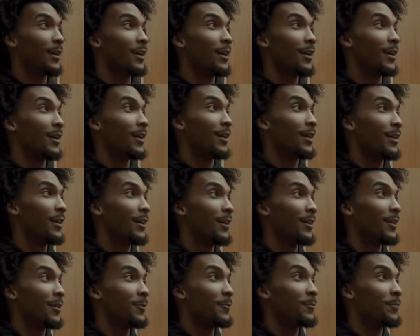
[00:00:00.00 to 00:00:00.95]
And
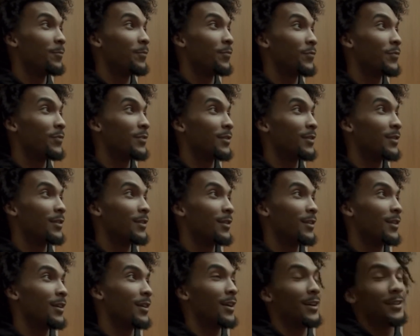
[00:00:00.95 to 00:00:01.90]
I mean, that's exactly what
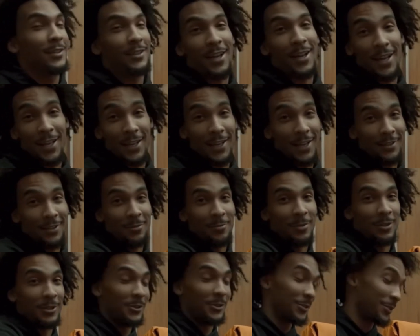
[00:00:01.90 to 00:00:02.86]
he's doing, and I
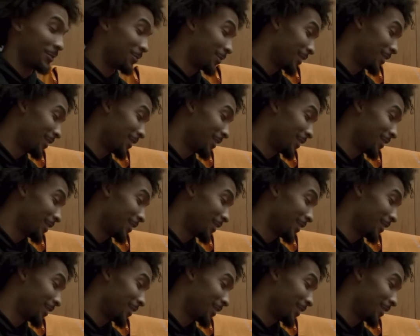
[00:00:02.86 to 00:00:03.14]
touched on